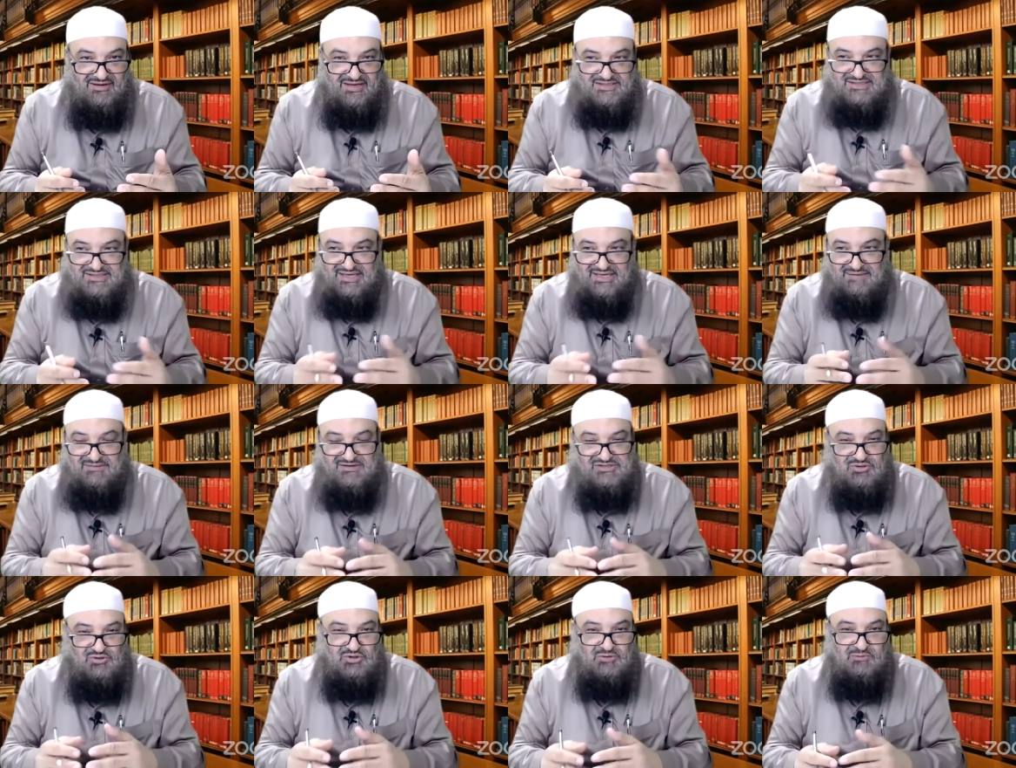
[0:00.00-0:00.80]
It's going to be
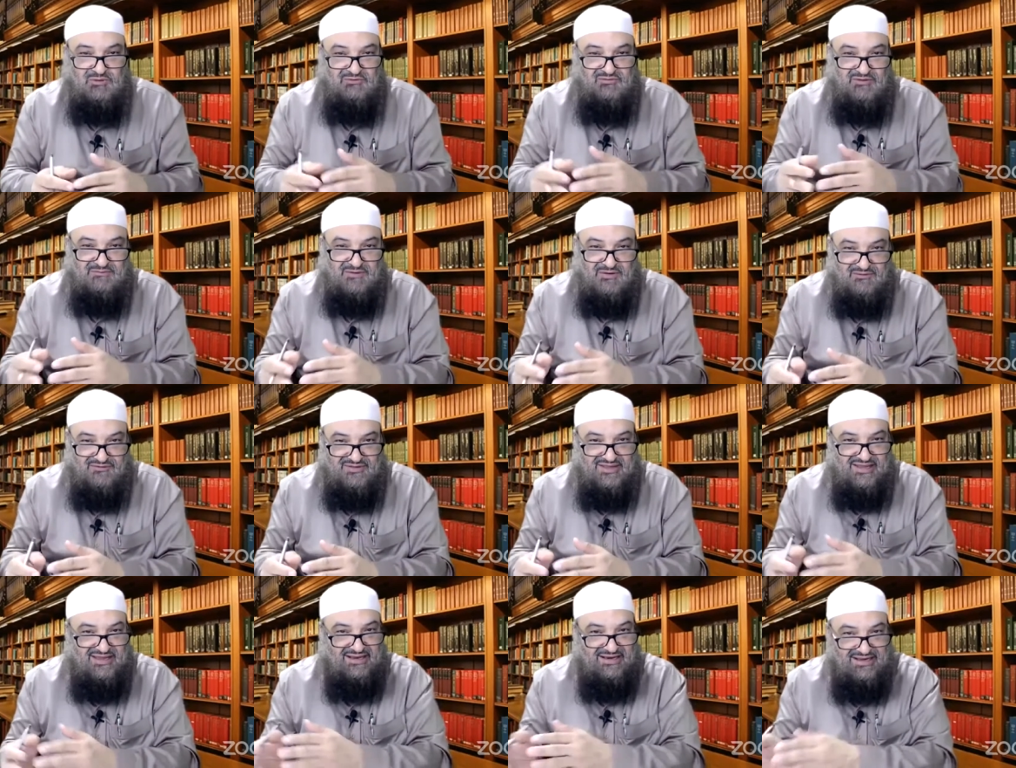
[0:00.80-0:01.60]
suitable for
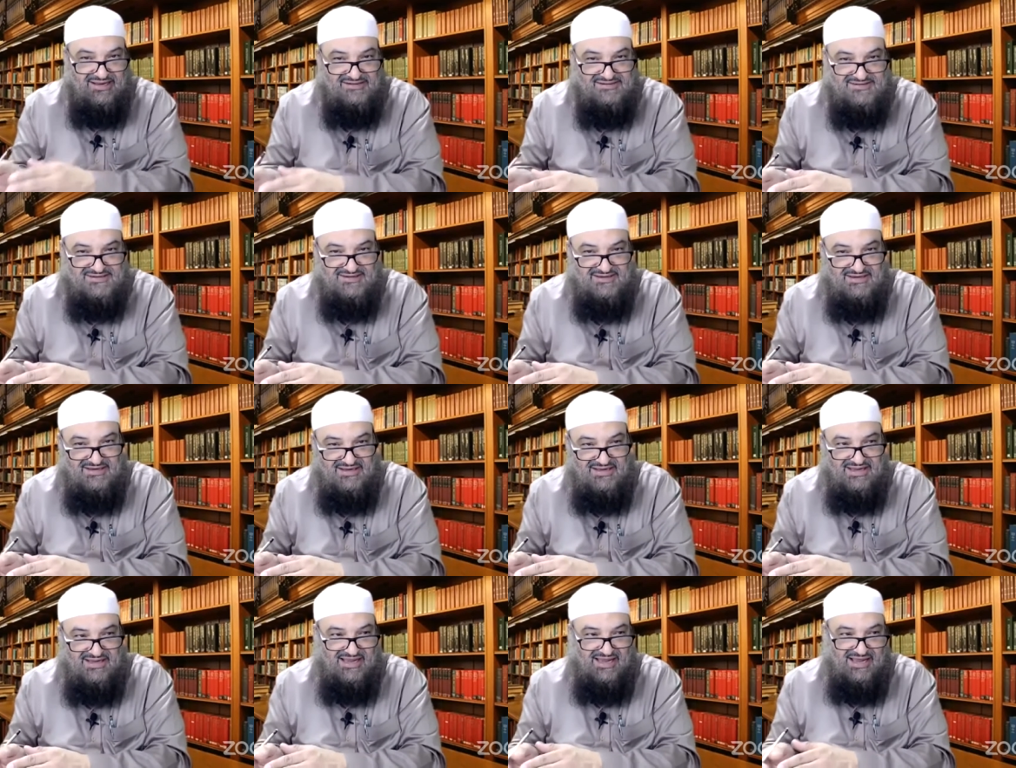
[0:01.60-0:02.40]
both the elite
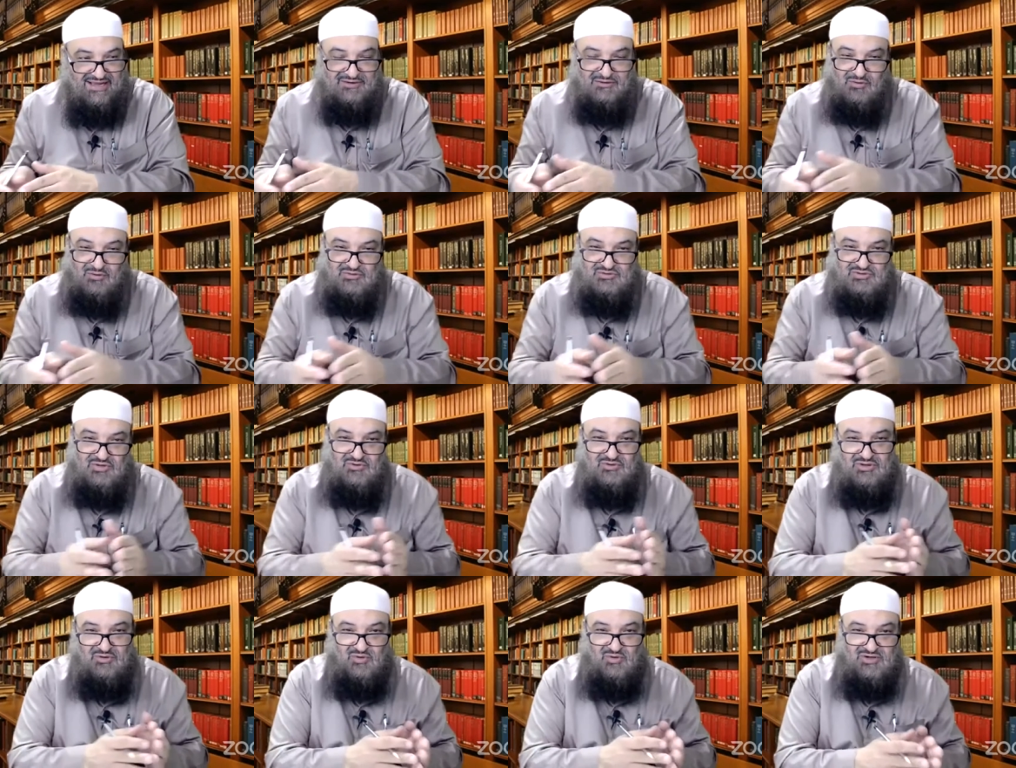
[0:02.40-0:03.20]
and
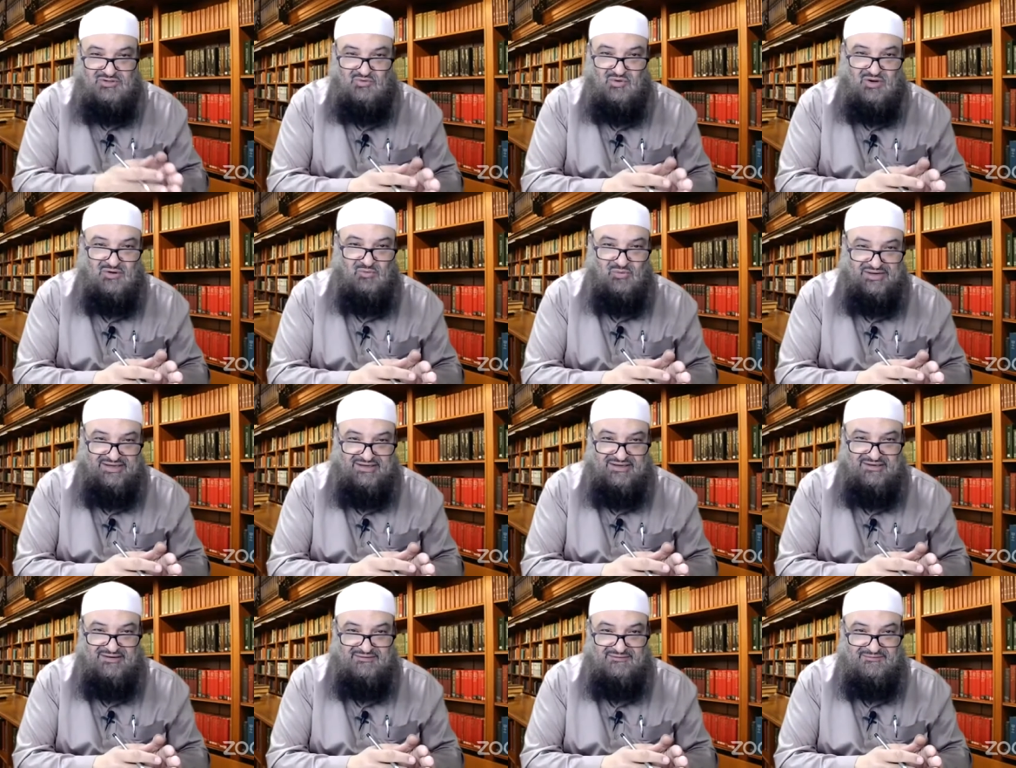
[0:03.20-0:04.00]
also the ones who are
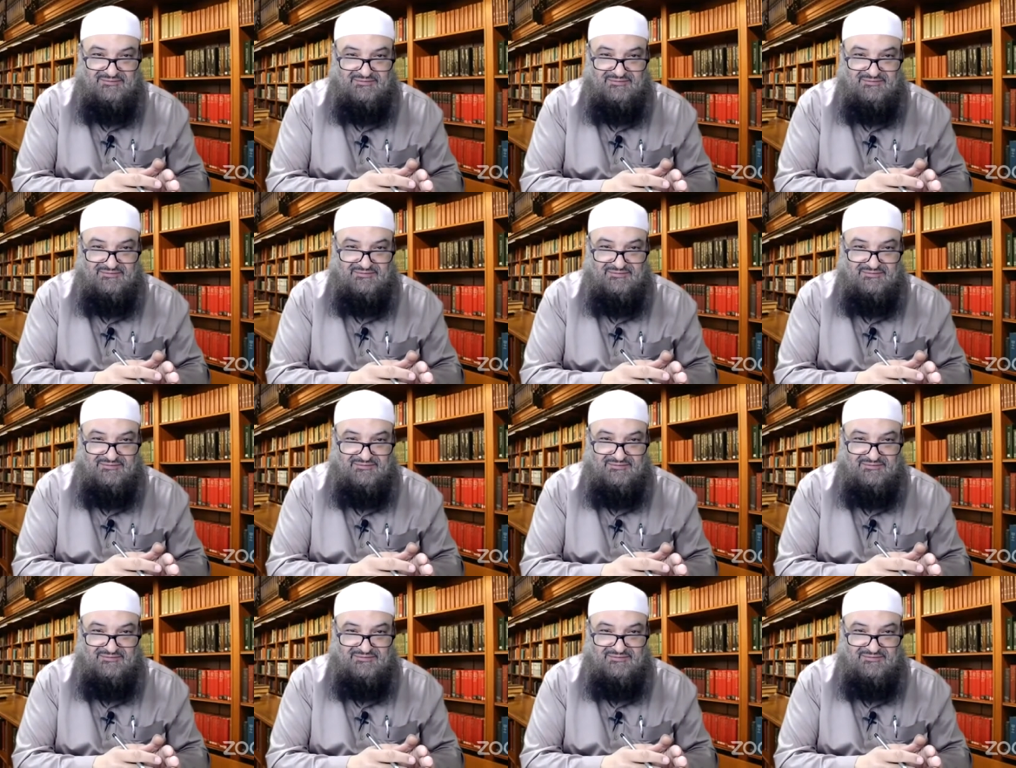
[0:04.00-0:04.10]
weak.